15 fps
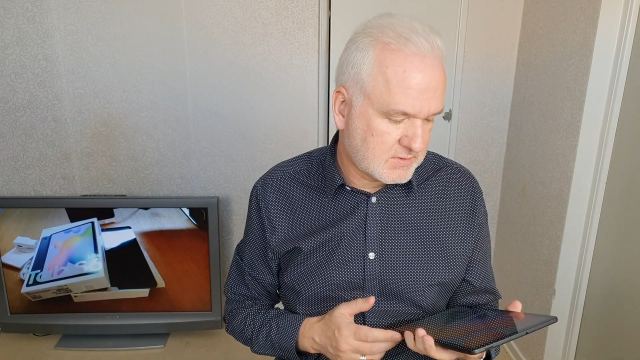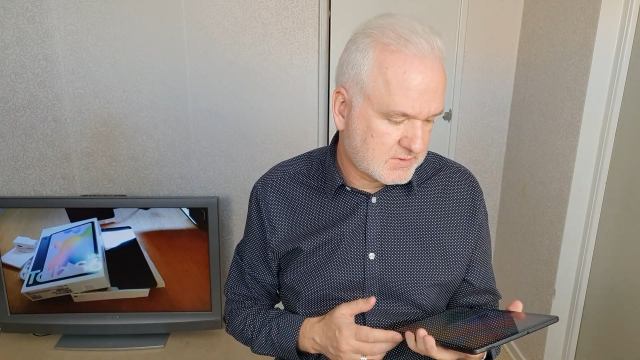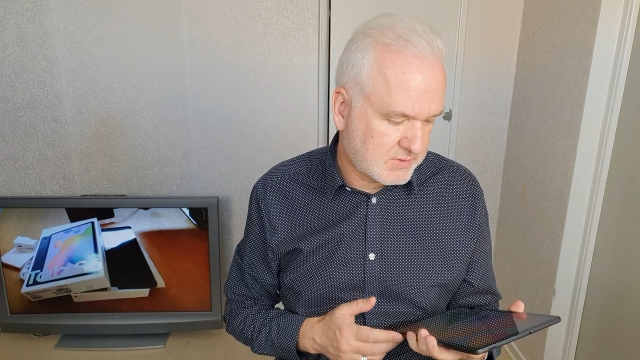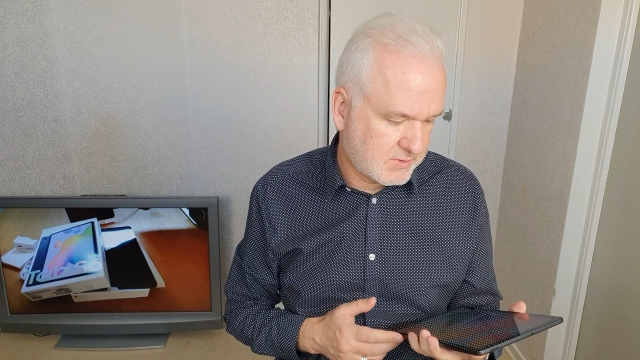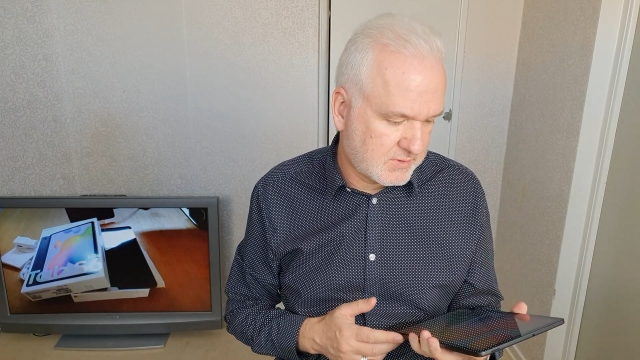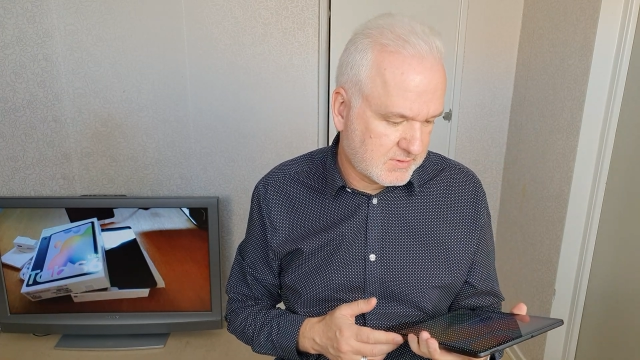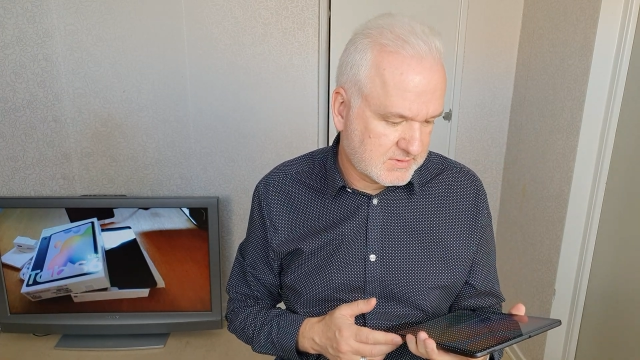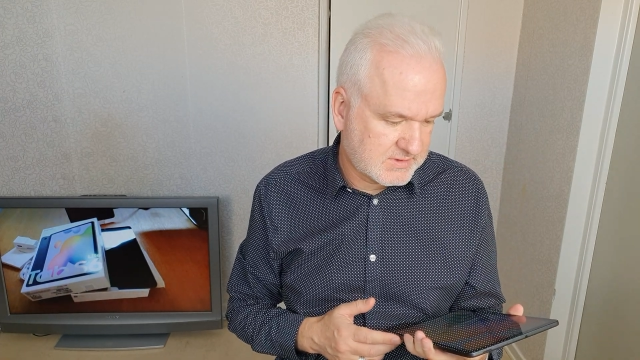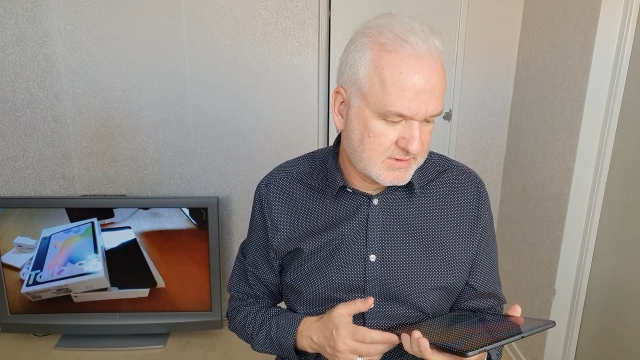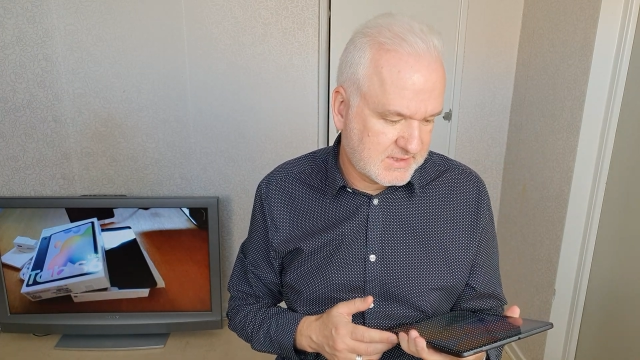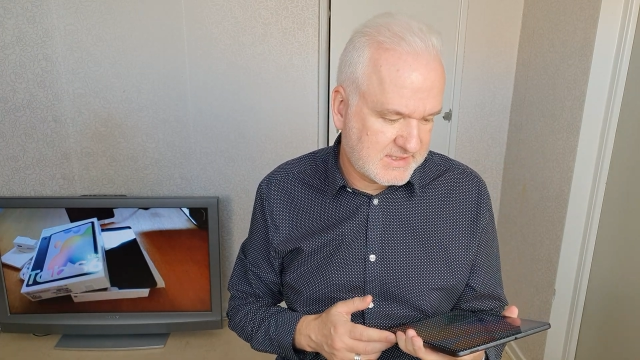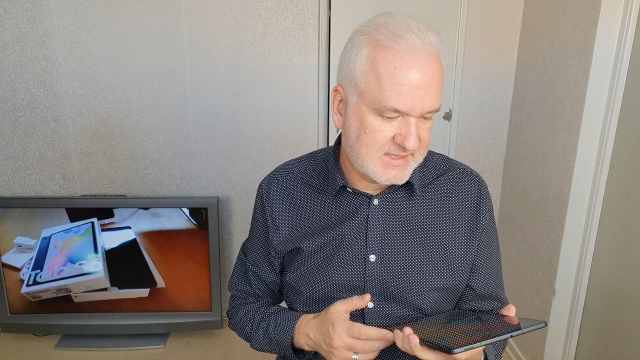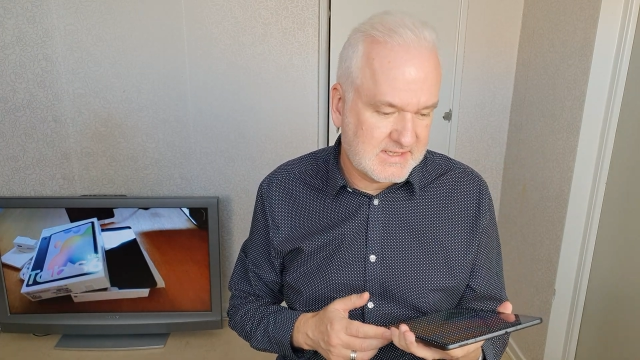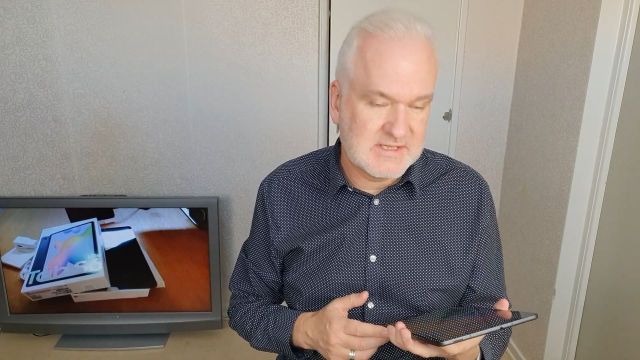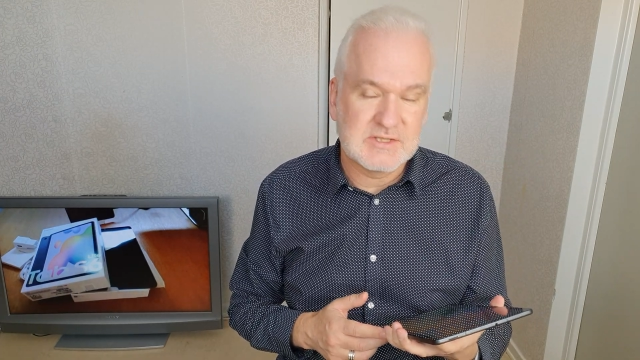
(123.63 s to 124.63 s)
so you don't
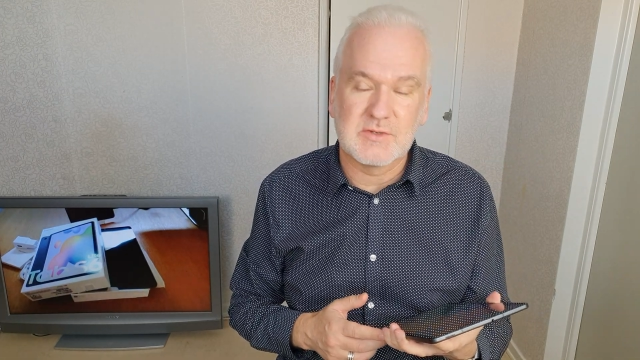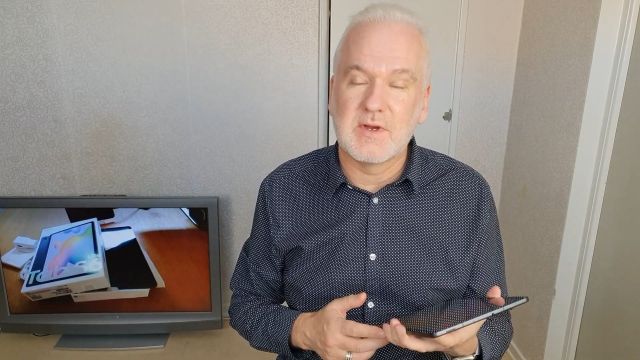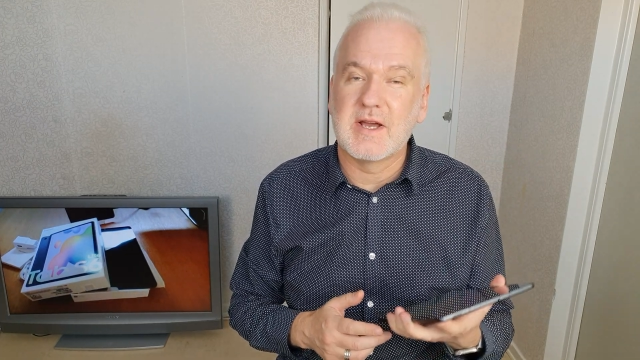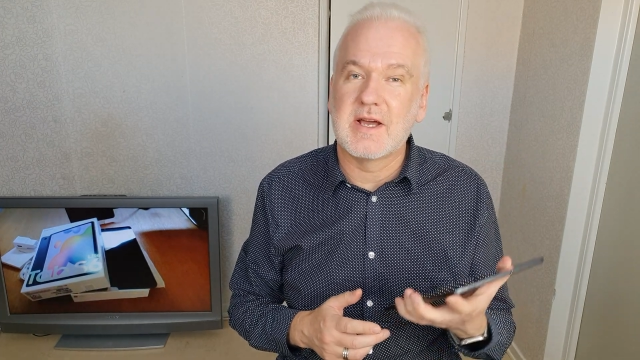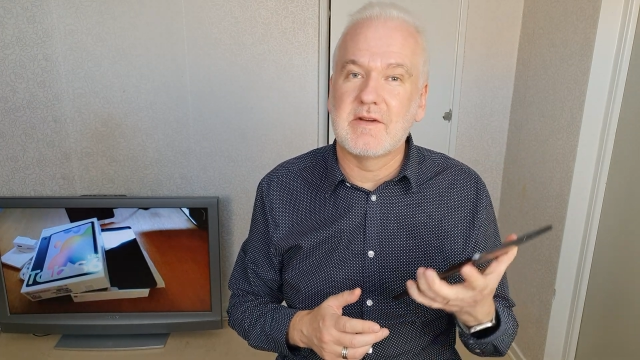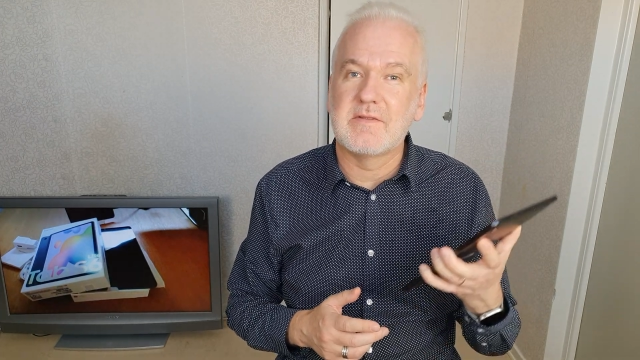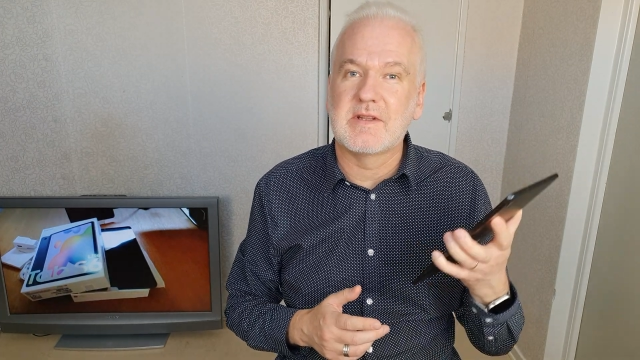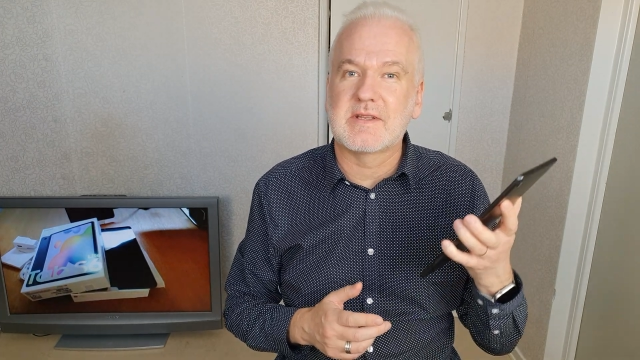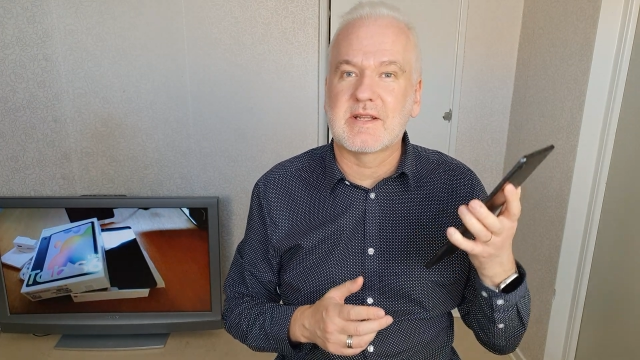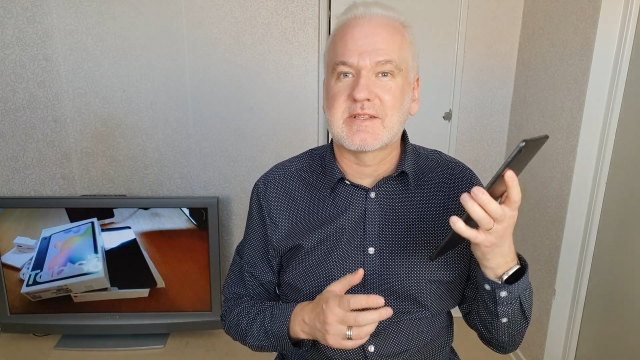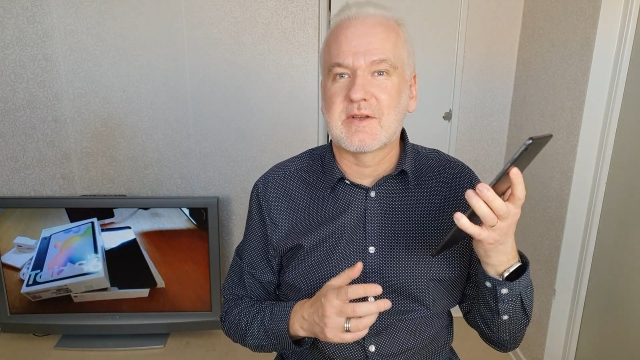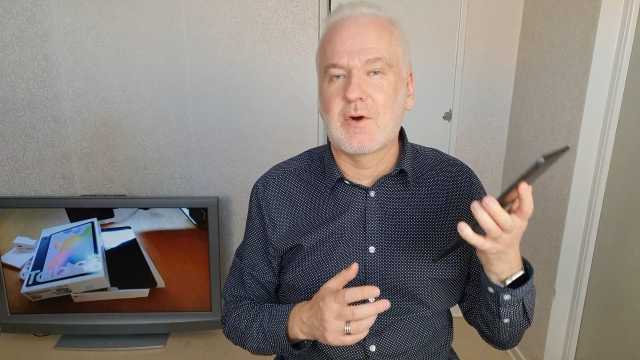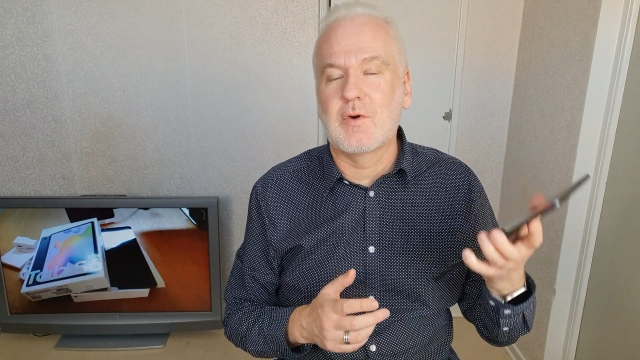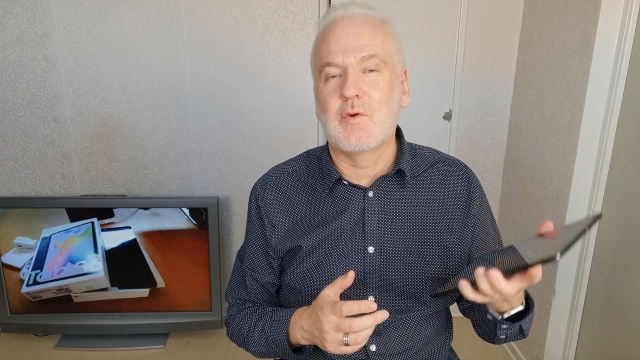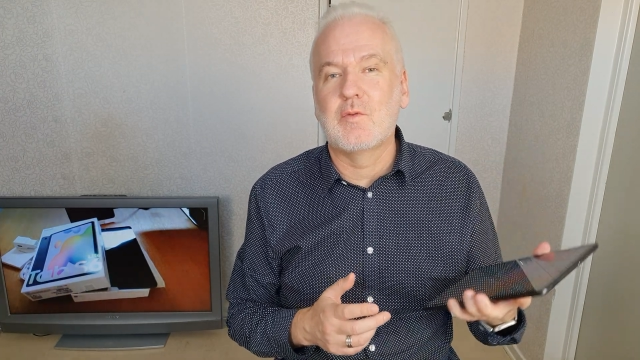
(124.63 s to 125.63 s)
need to have it
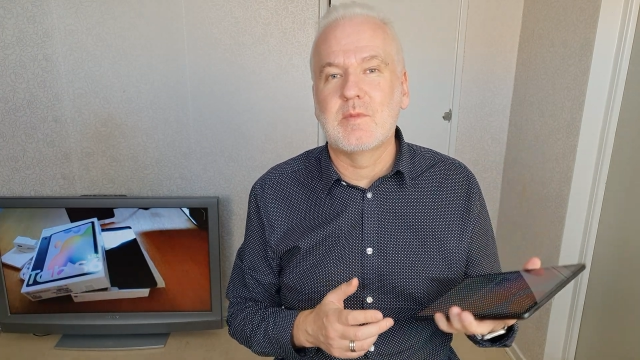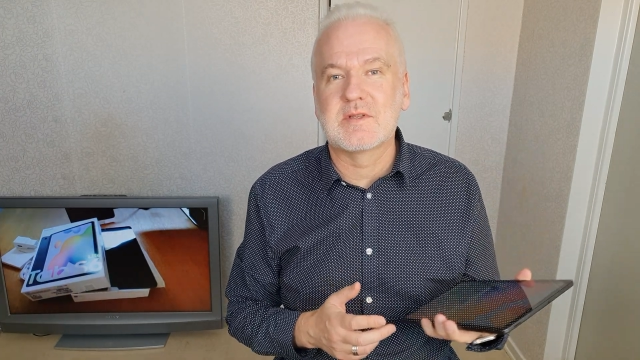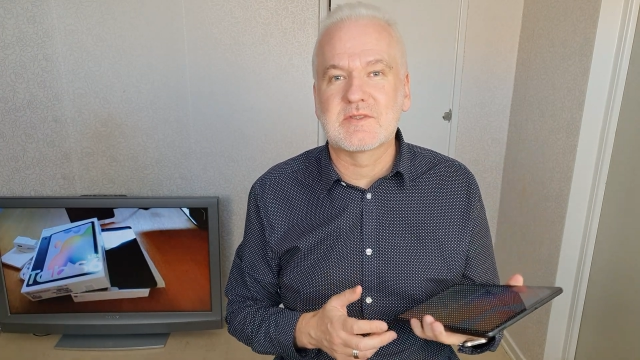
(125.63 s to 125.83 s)
at home